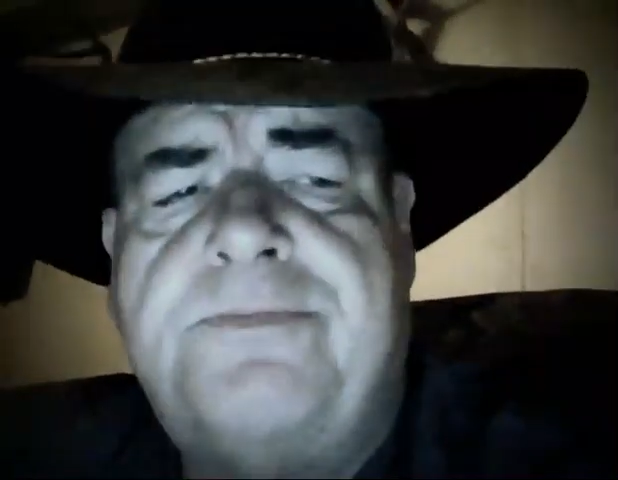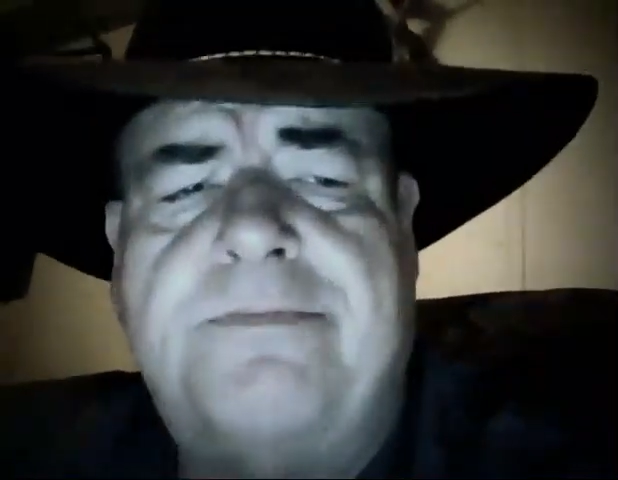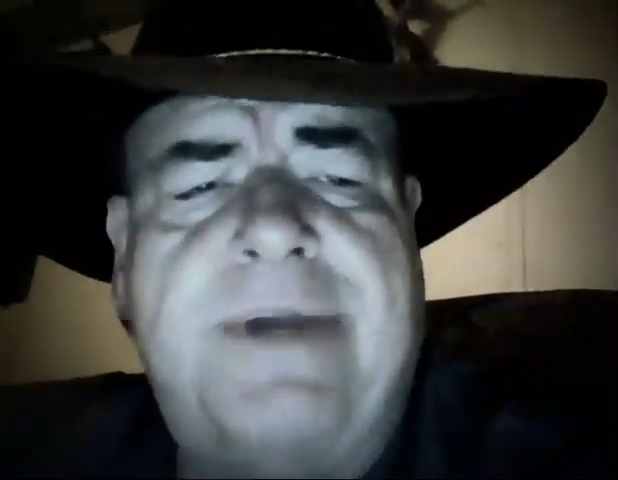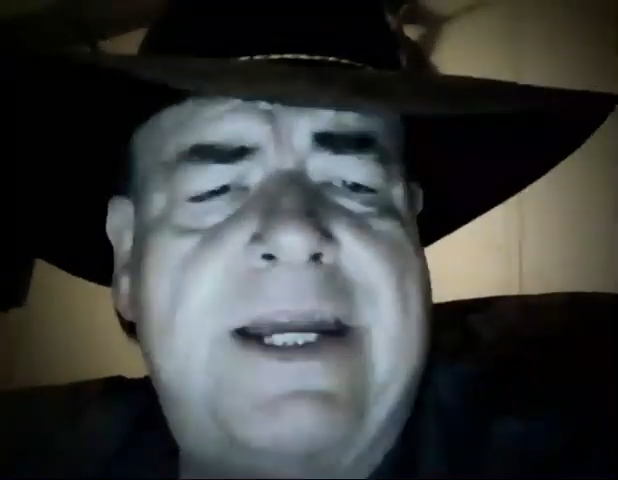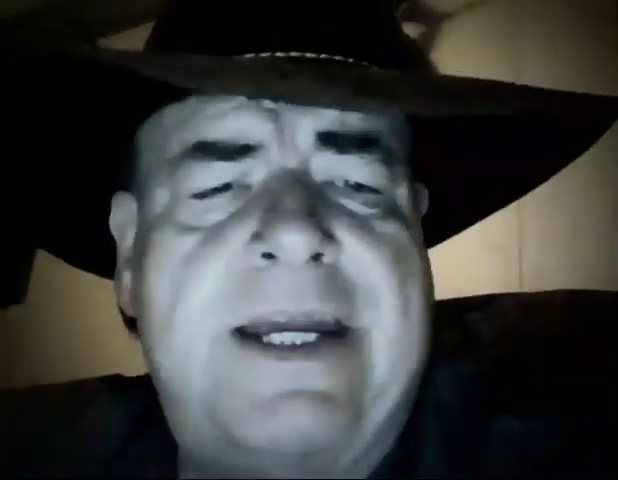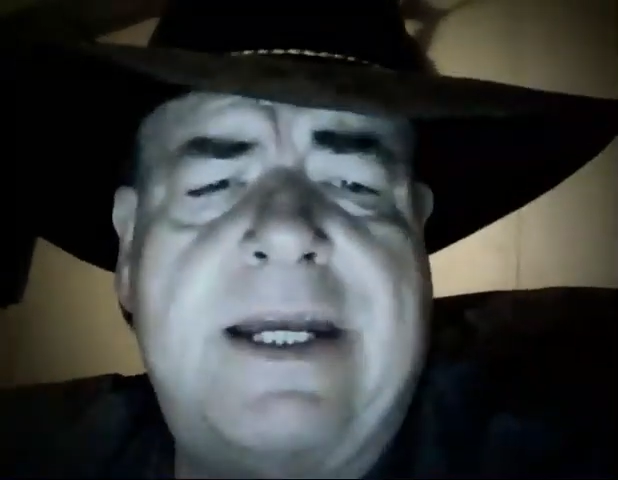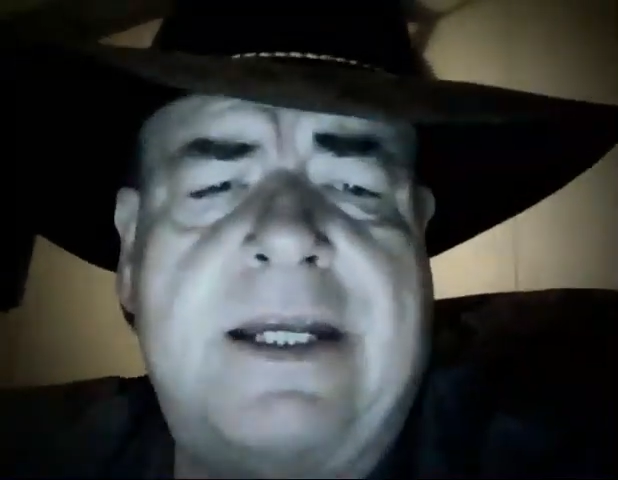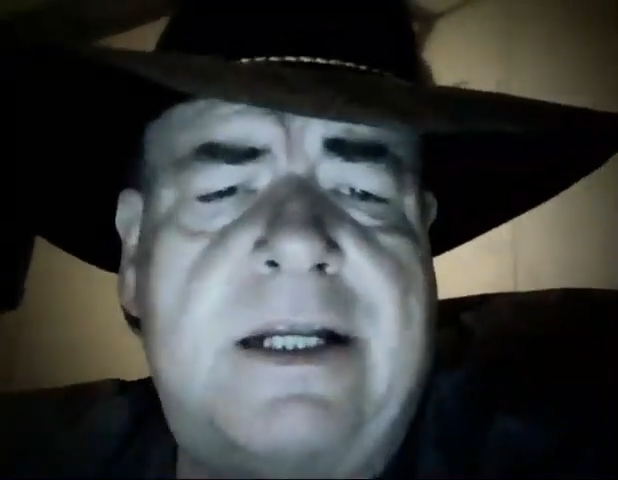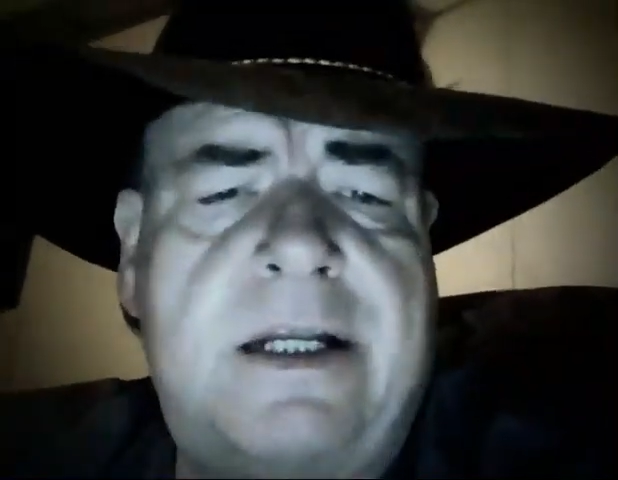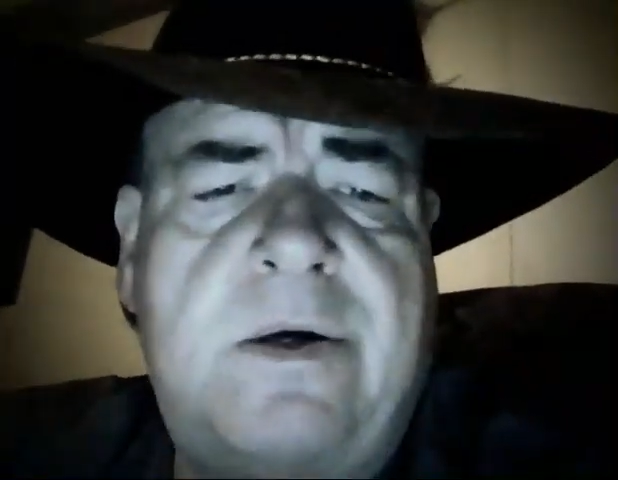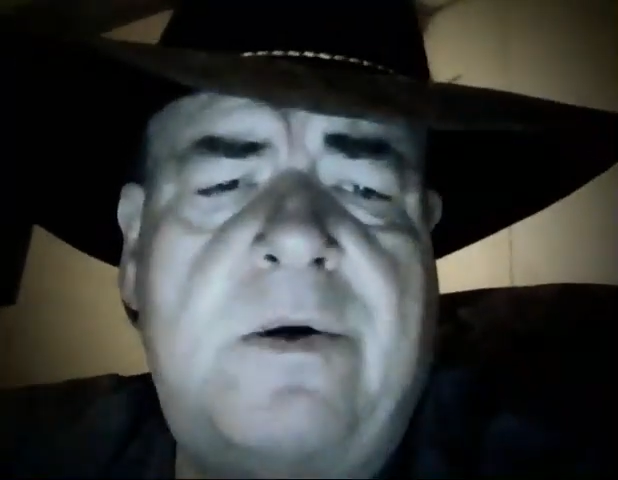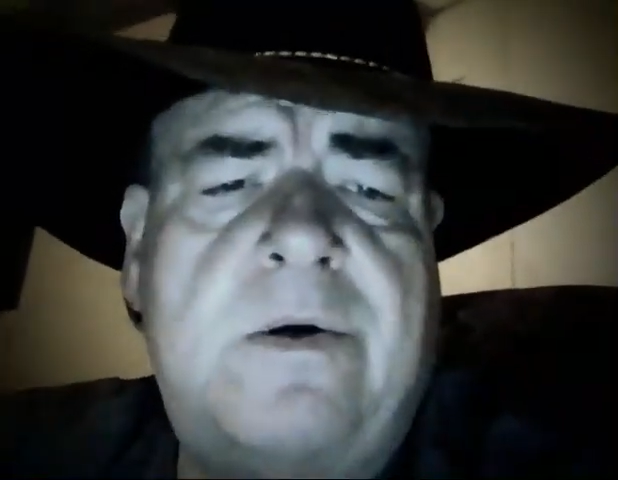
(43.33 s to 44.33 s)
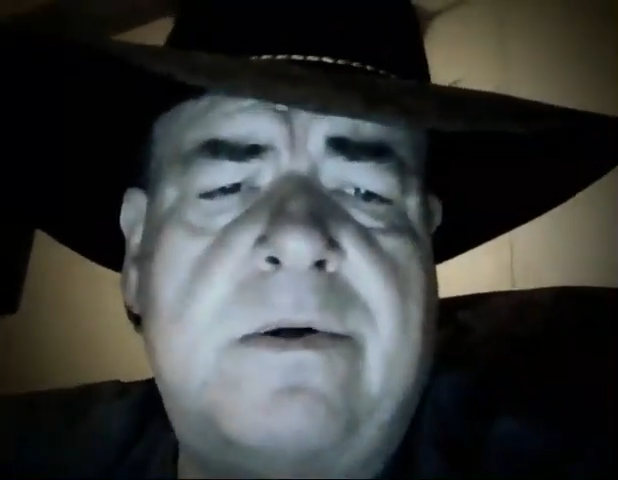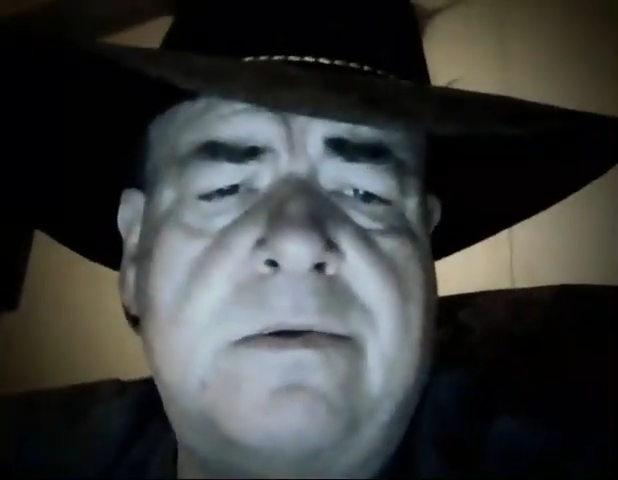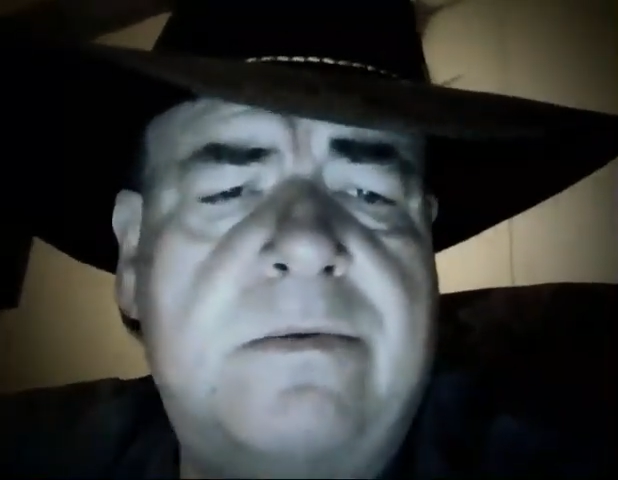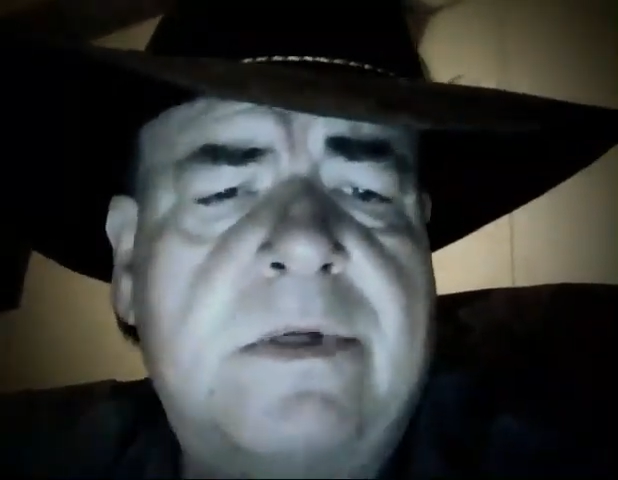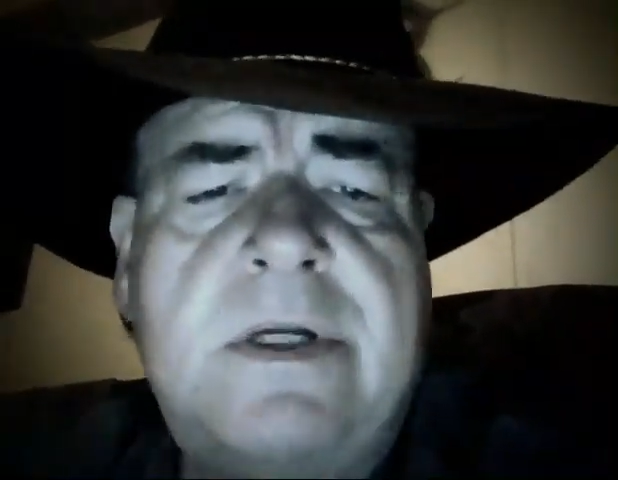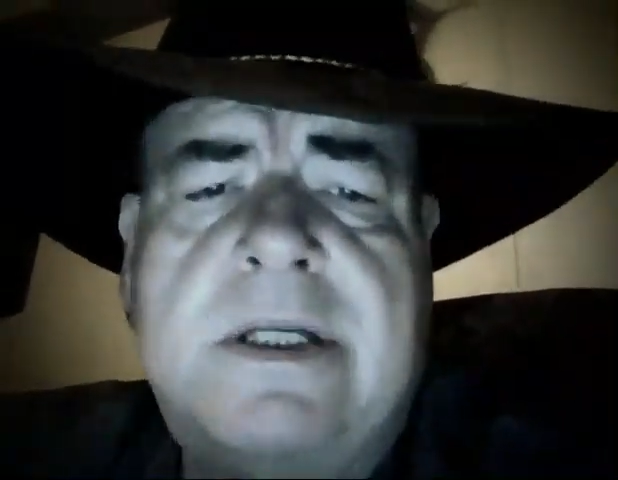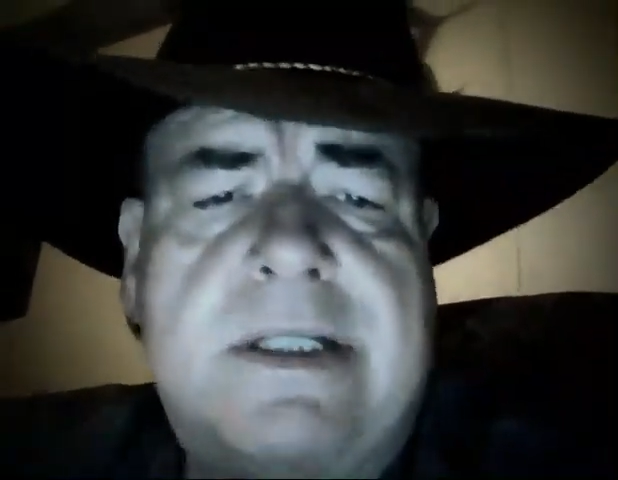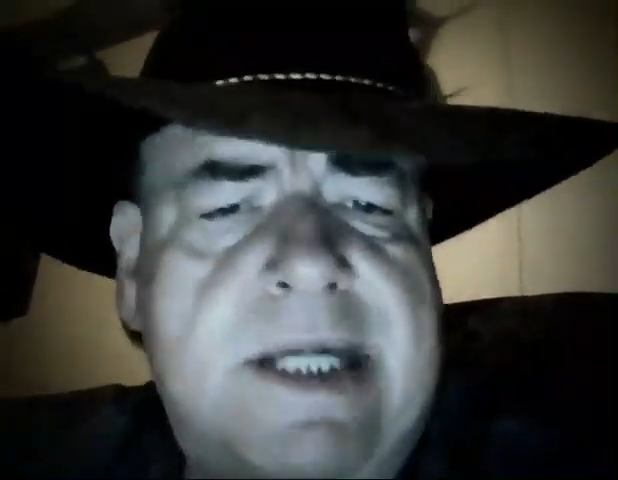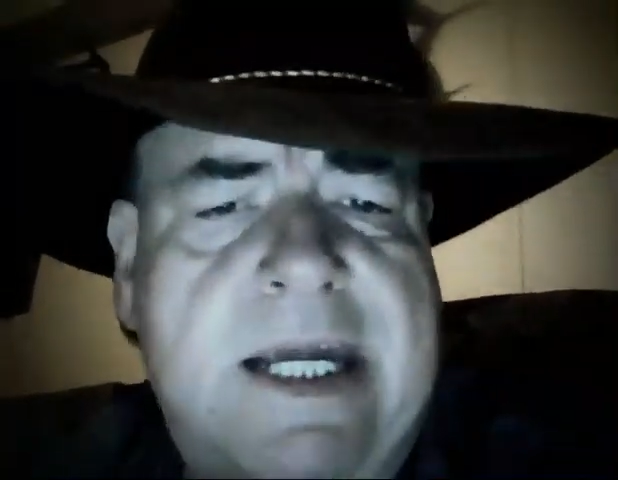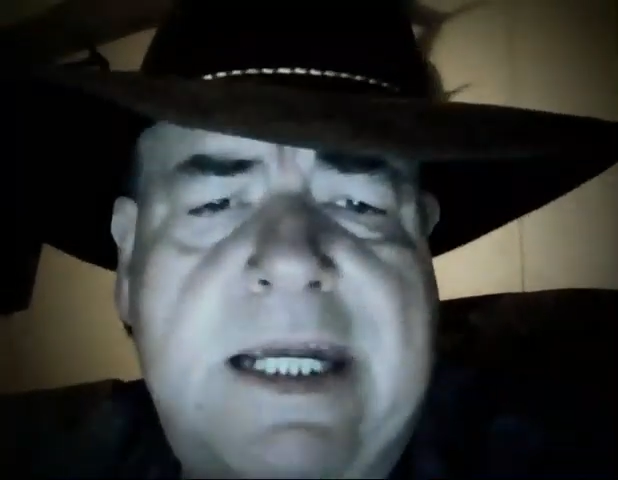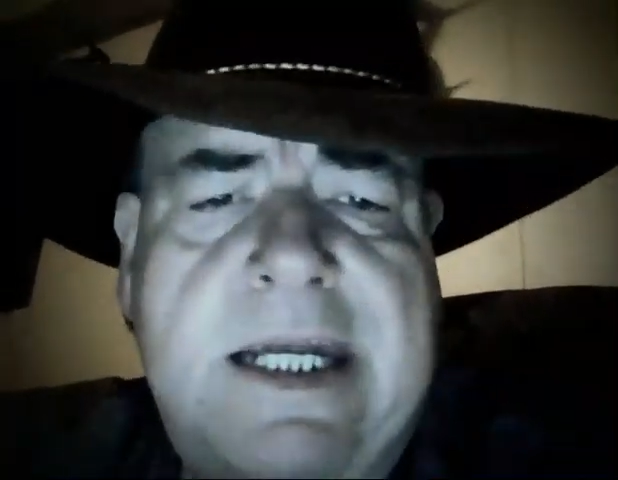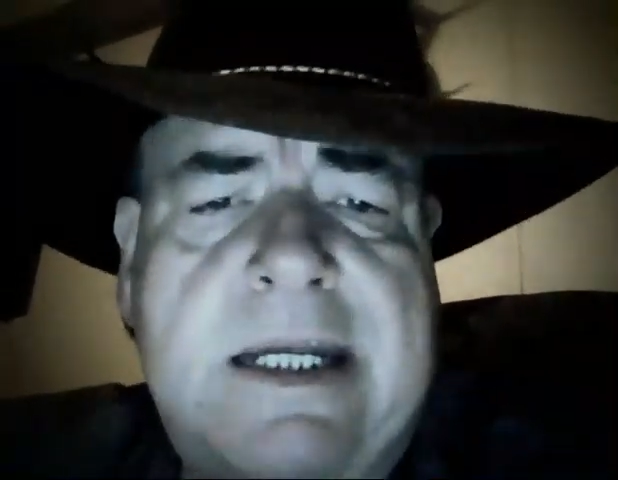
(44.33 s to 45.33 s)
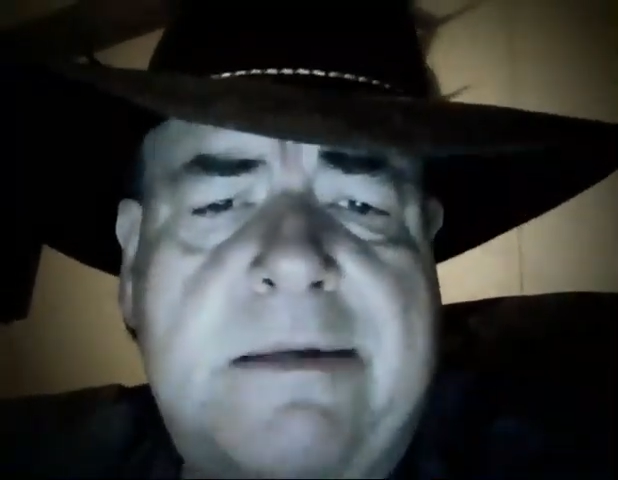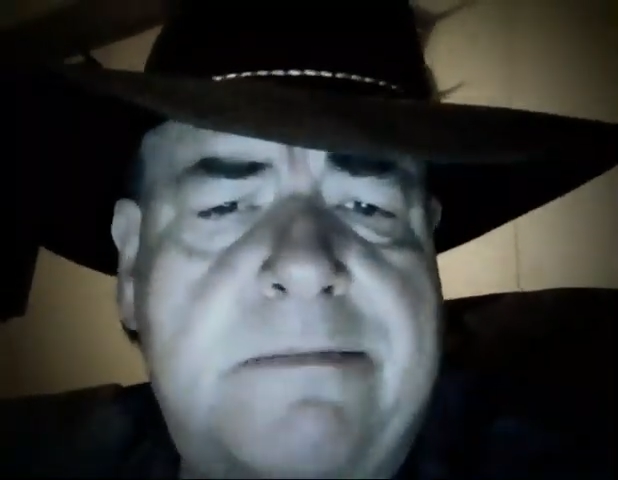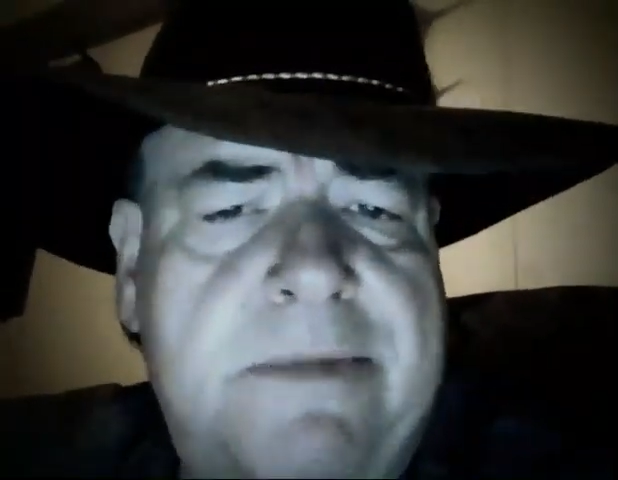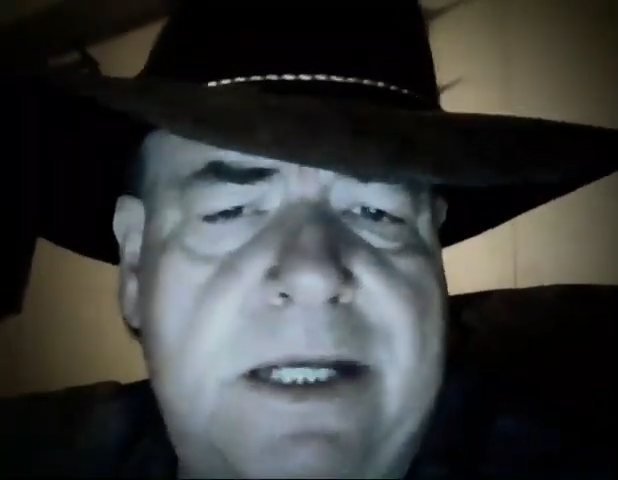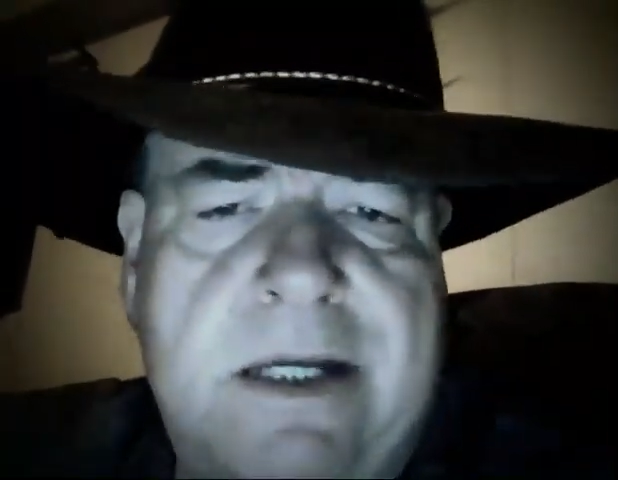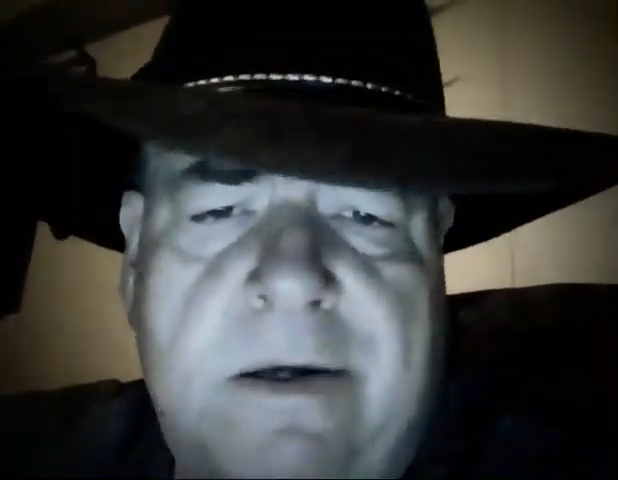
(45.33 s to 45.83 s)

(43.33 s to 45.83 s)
begging, Lord, take me